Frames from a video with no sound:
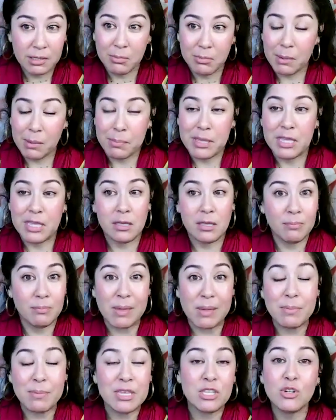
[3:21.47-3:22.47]
Maybe
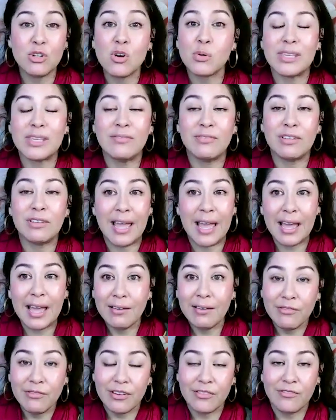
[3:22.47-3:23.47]
you don't even
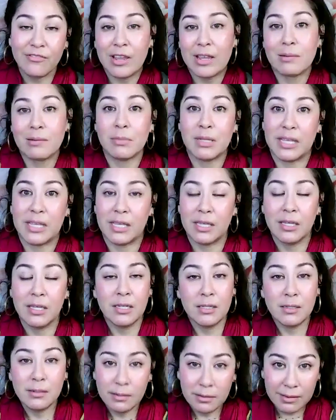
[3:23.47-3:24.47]
have a family
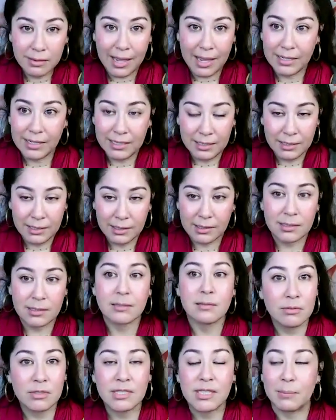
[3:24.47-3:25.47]
that
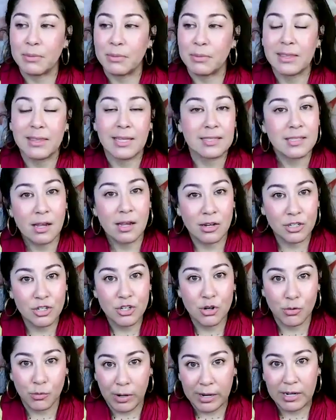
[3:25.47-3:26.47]
is something that's on
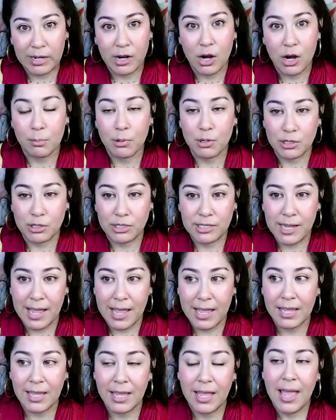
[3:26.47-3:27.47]
your radar per
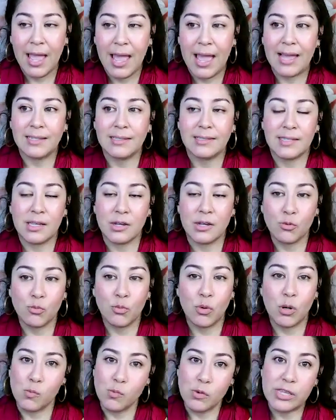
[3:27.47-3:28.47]
se. And so
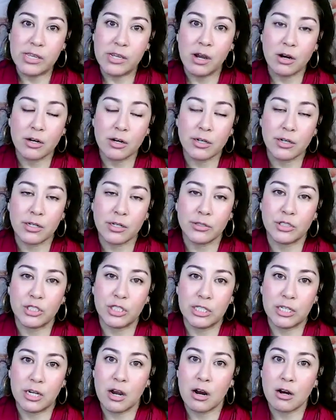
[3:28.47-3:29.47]
when we are
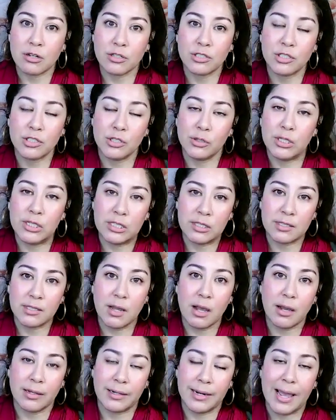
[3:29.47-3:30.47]
coaching our students
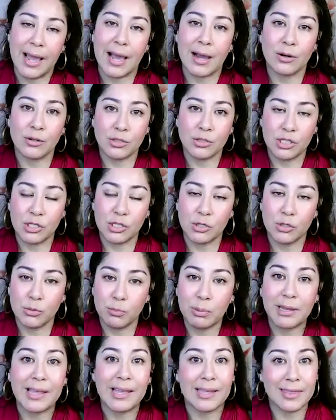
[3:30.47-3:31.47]
on how to
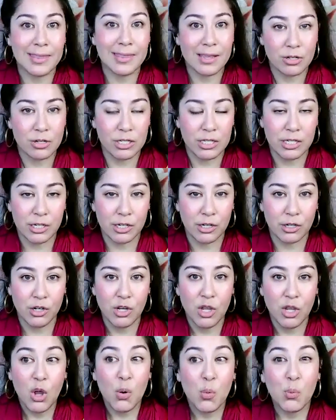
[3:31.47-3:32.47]
plan their year,
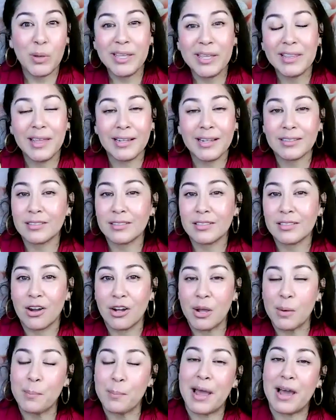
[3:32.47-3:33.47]
we like to
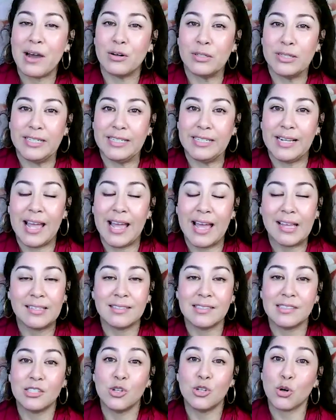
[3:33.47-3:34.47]
talk about it
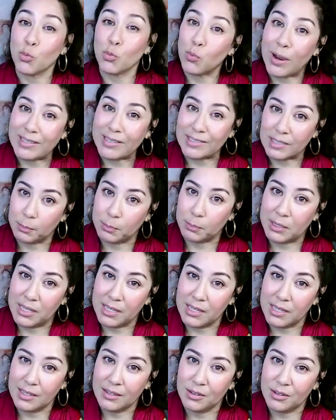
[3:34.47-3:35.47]
as your
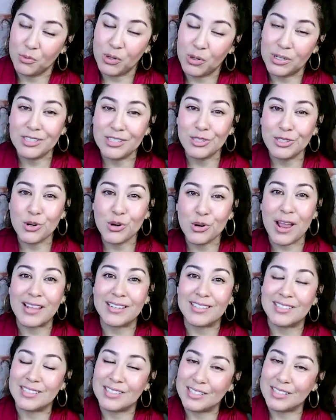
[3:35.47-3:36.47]
recipe. What is your
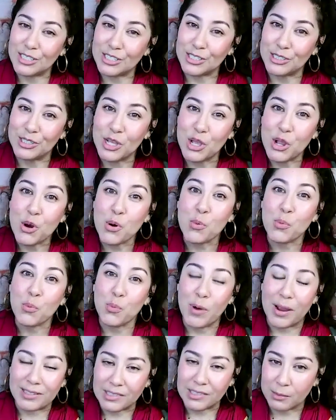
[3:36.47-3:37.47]
ideal
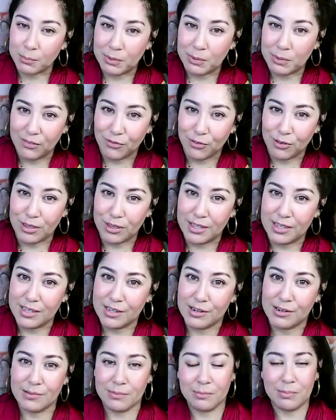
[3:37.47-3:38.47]
recipe for the
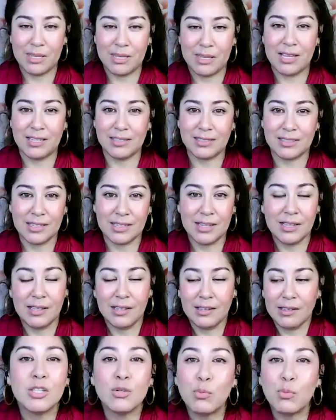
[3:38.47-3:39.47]
year? Because
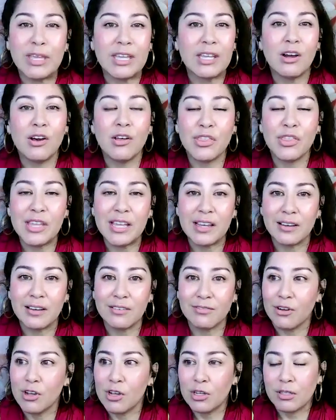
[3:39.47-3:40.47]
we can all think
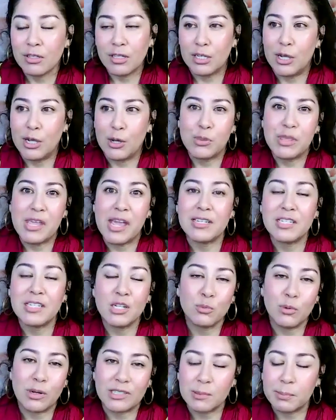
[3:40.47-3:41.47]
of, you know, the
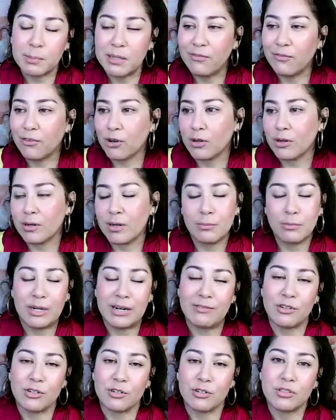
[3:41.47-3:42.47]
ideal recipe for
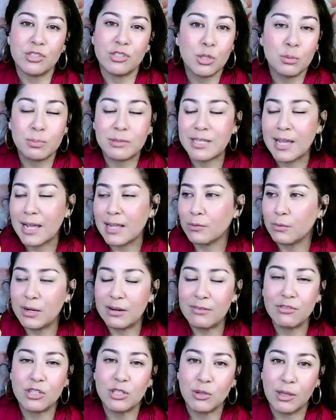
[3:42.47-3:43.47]
whatever, soup, salad,
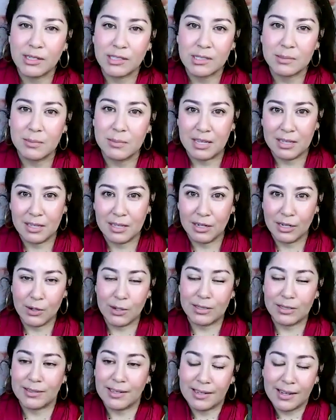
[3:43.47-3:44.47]
whatever you like to make. You know,
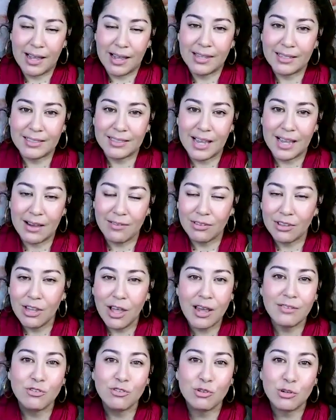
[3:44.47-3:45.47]
it's like, I like to have a
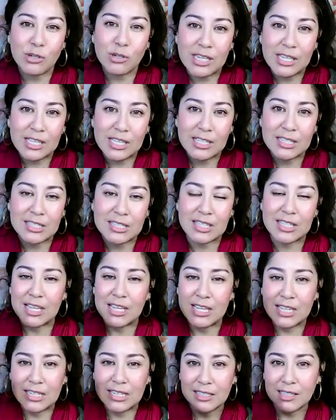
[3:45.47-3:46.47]
lot of greens and
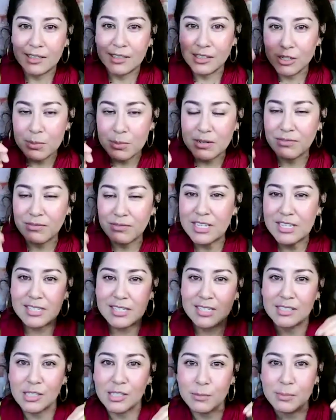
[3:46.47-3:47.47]
then a little bit of
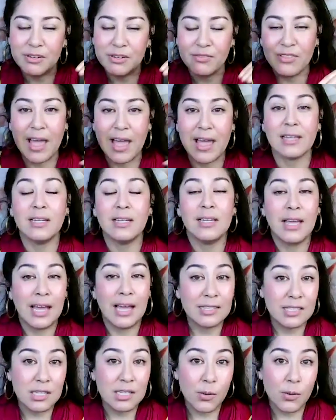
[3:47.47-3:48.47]
this and a little bit of that.
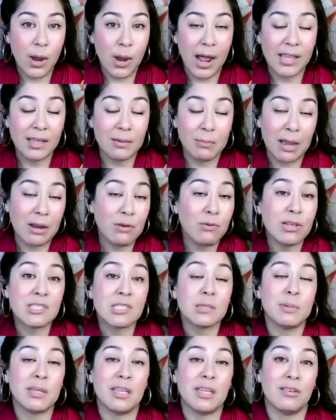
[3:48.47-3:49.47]
And so my
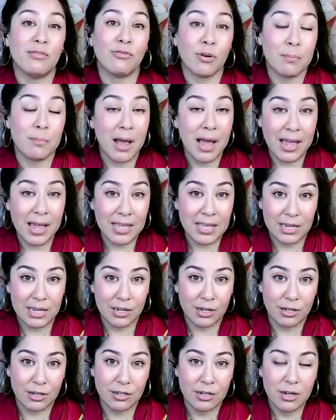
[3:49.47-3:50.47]
recipe for my
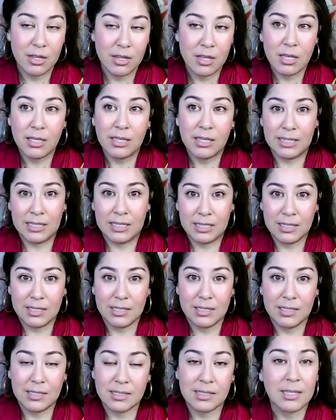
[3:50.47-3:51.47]
year
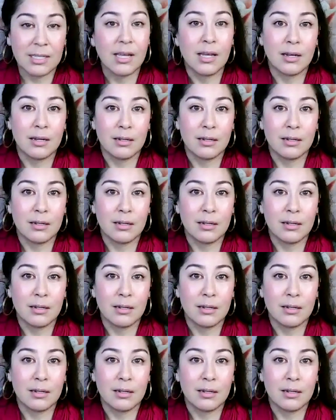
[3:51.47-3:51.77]
is